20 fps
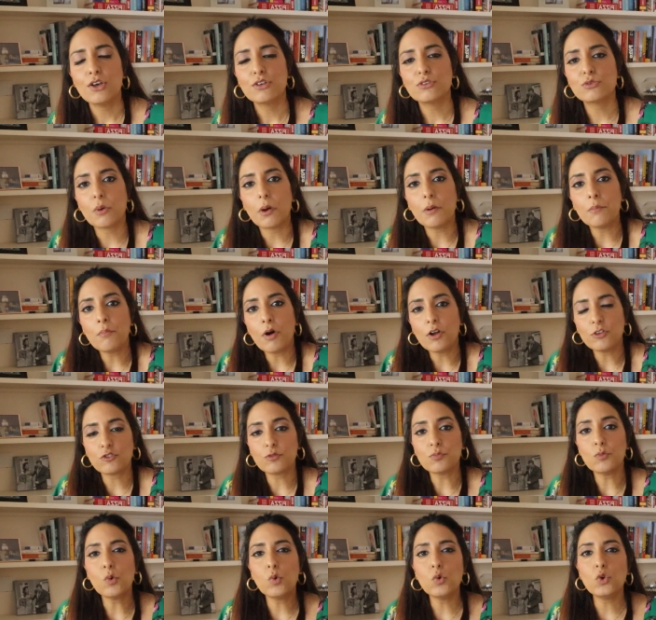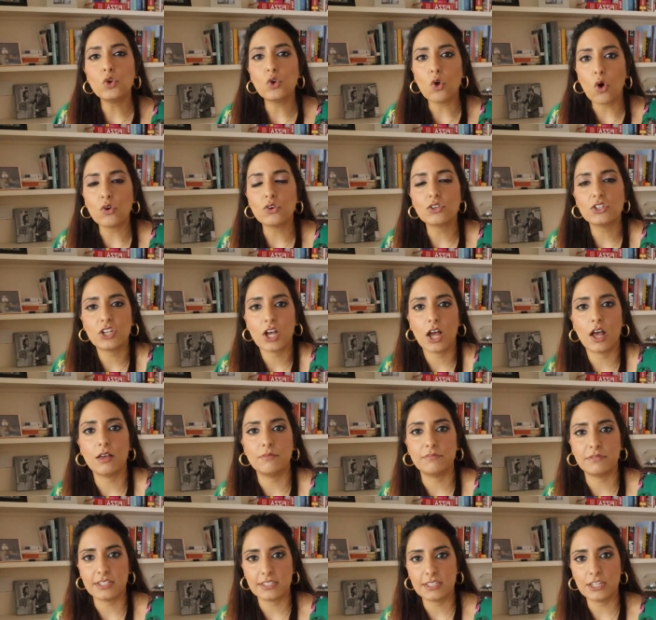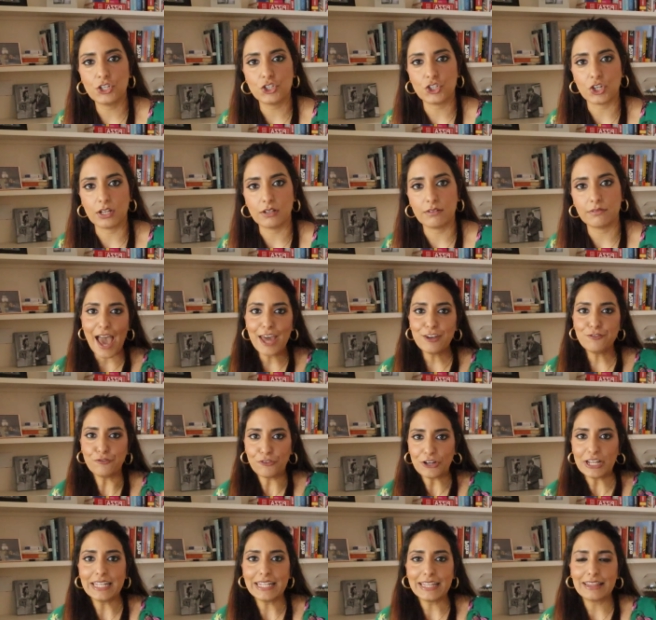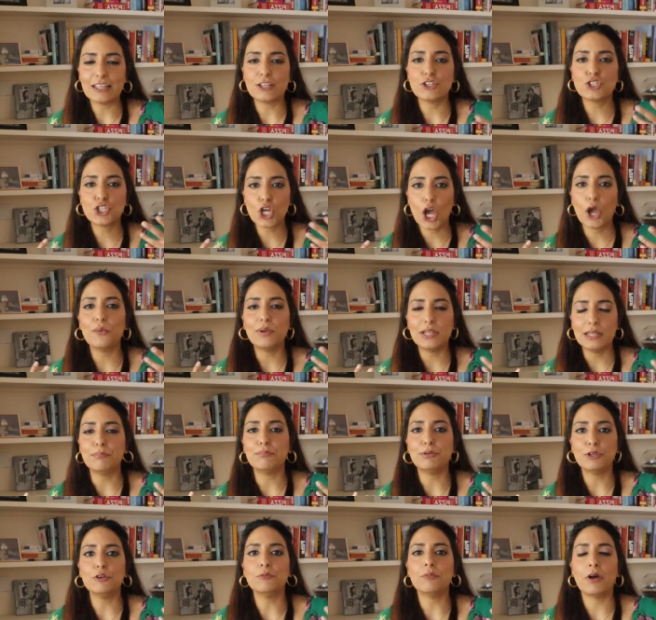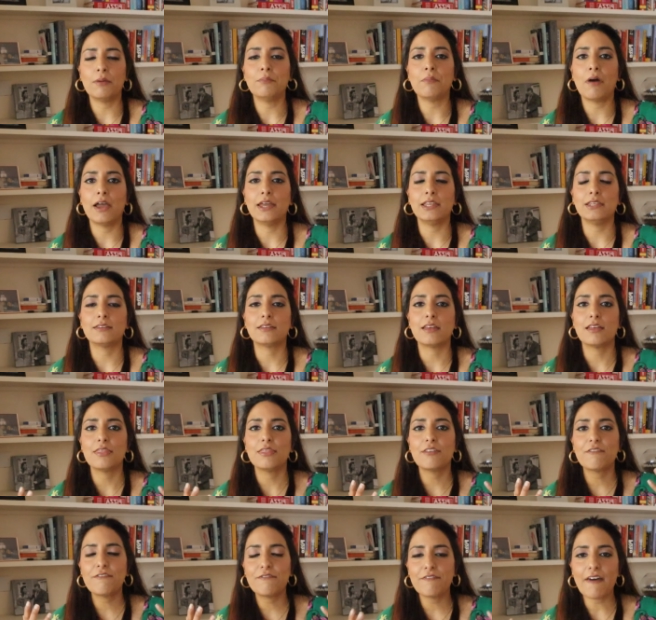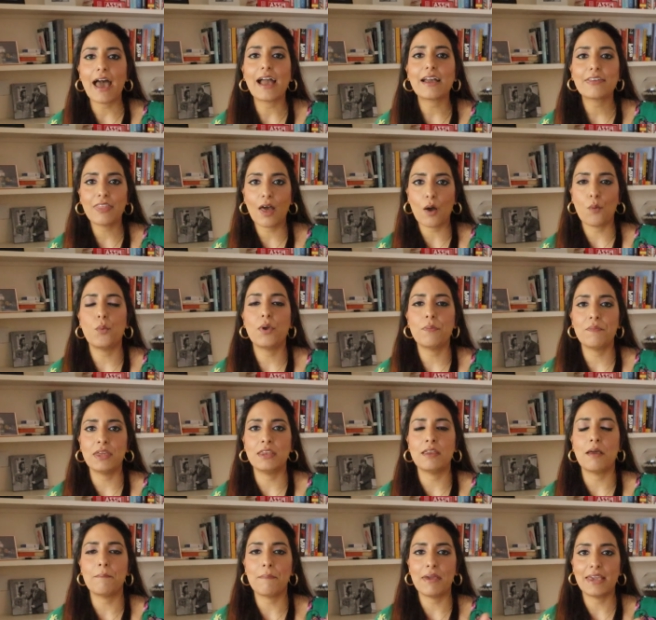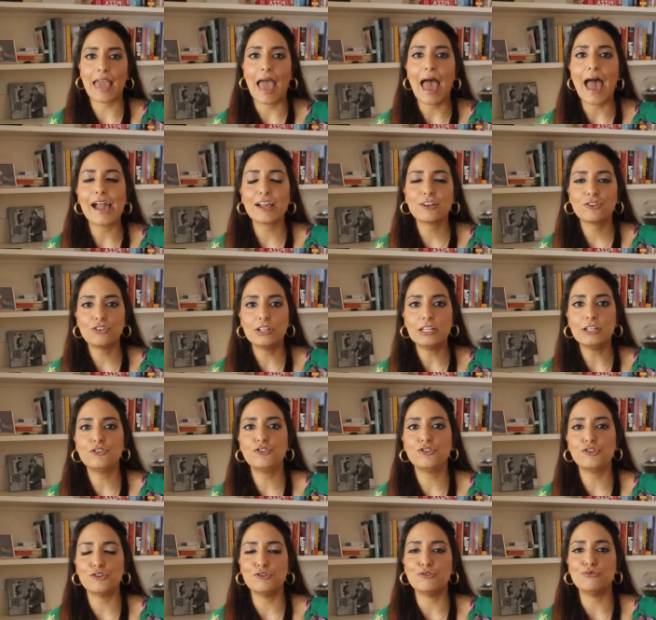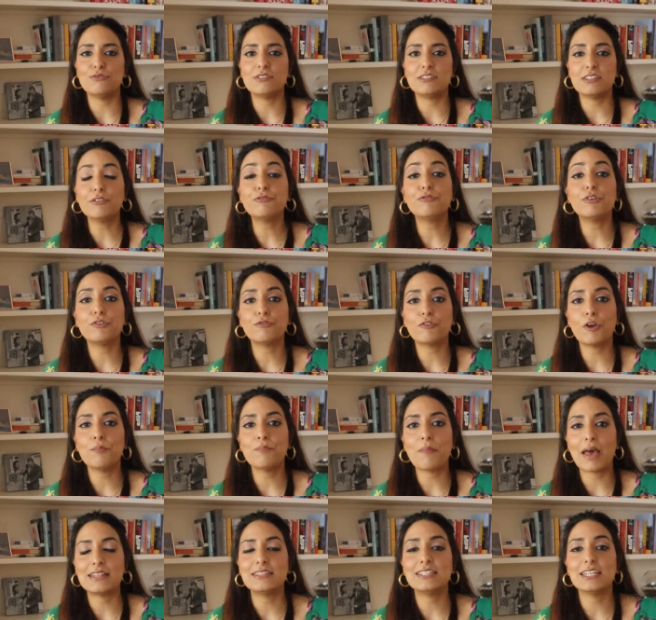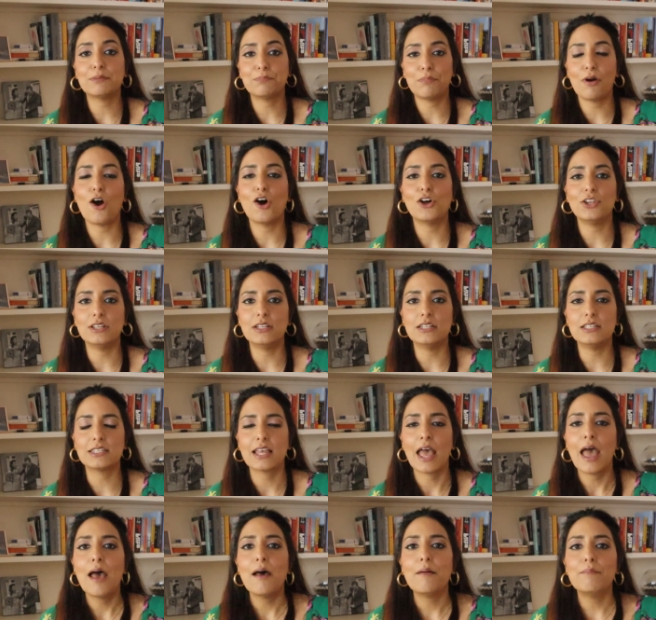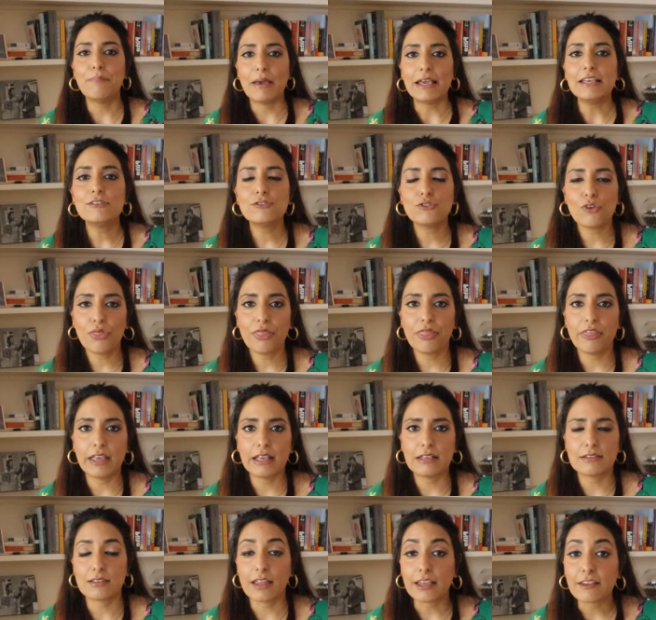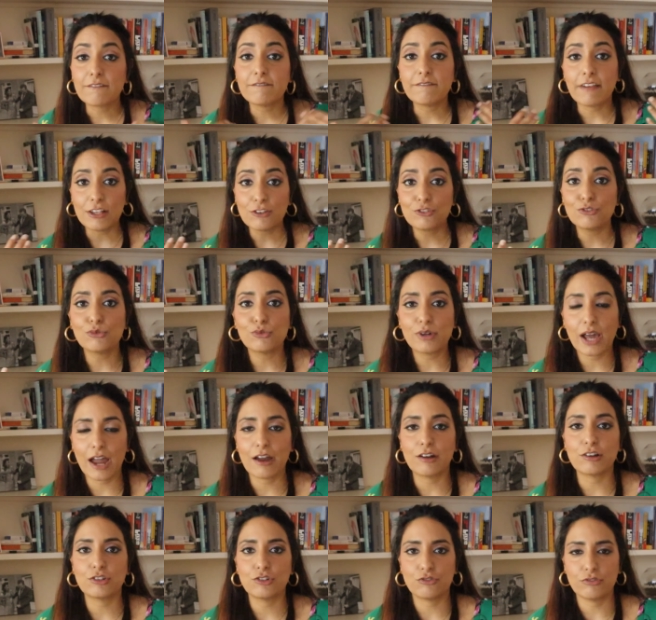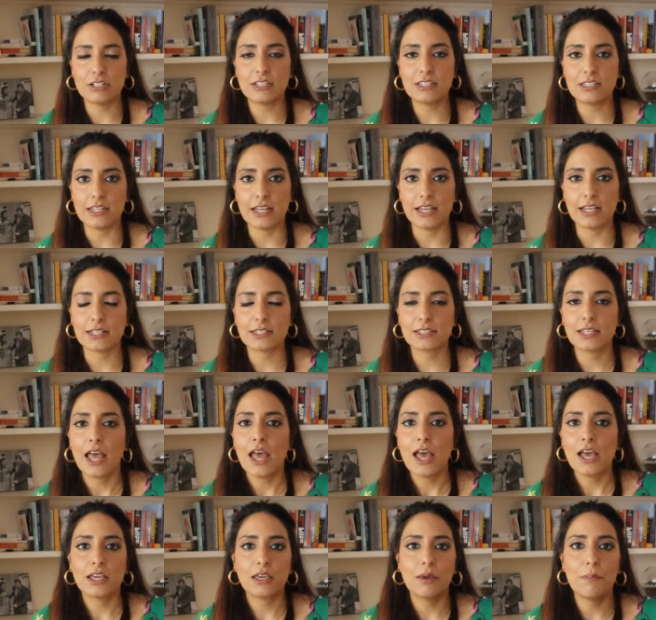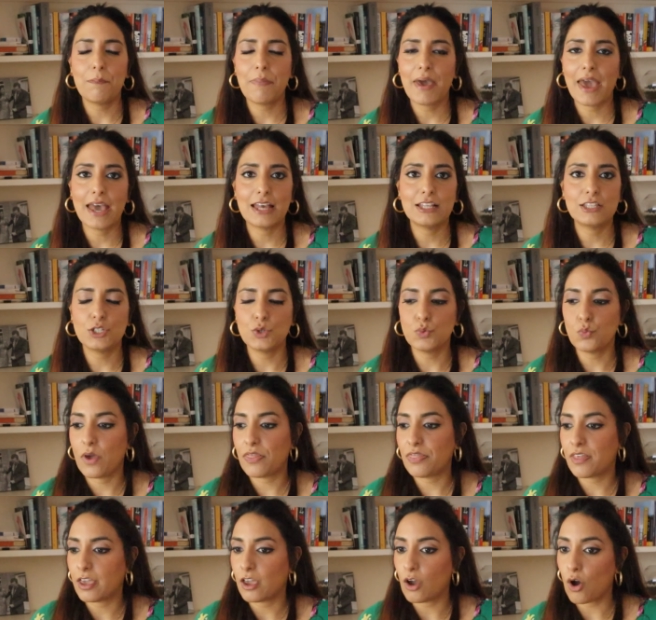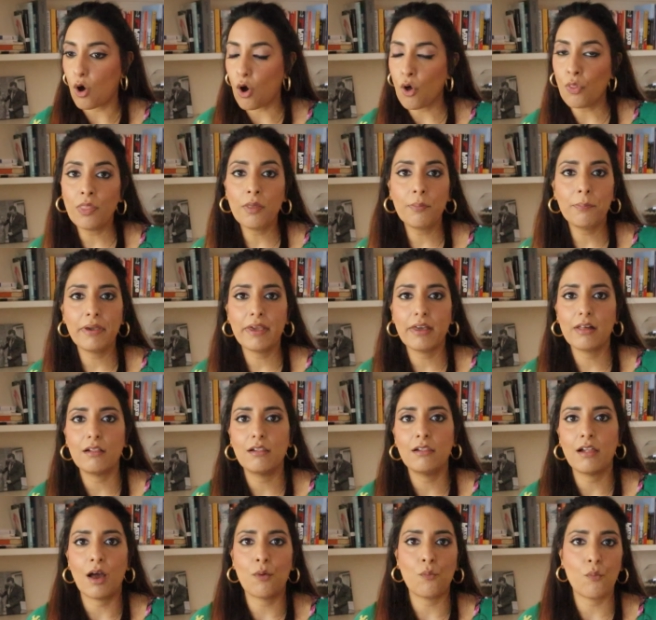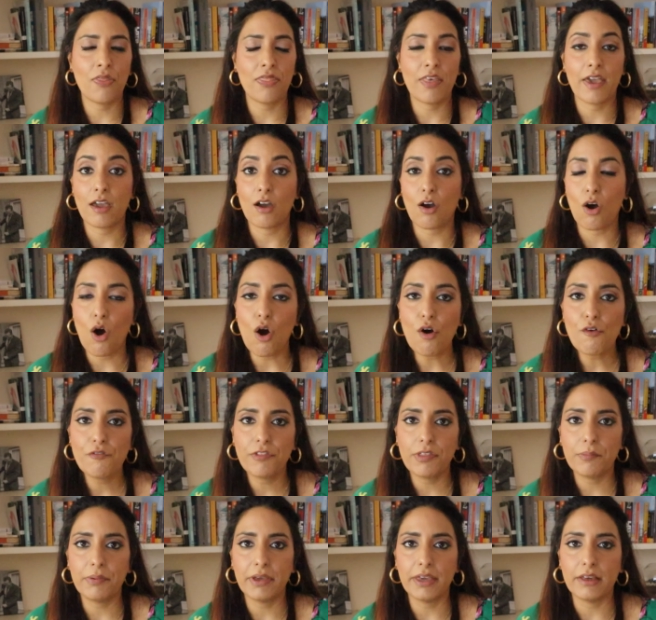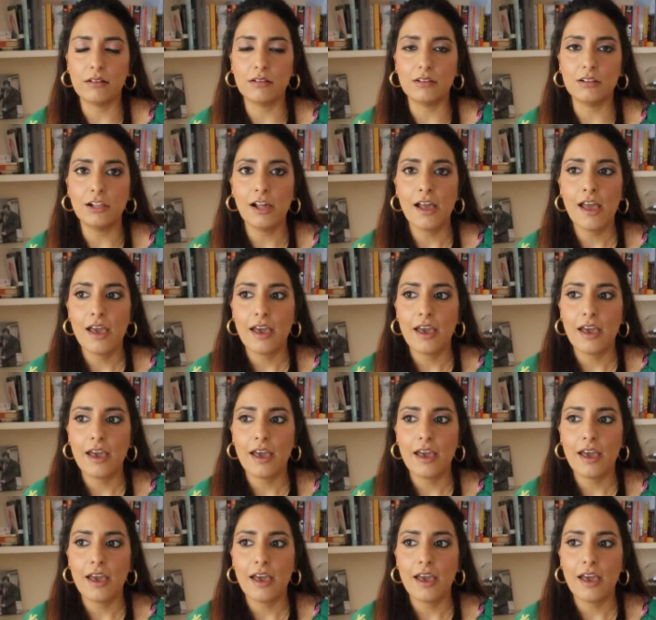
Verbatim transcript: so a much more long term decision. And reading this totally blew my mind. The fact that women may actually choose different romantic partners based on things like facial characteristics compared to when they are on the pill and when they are off the pill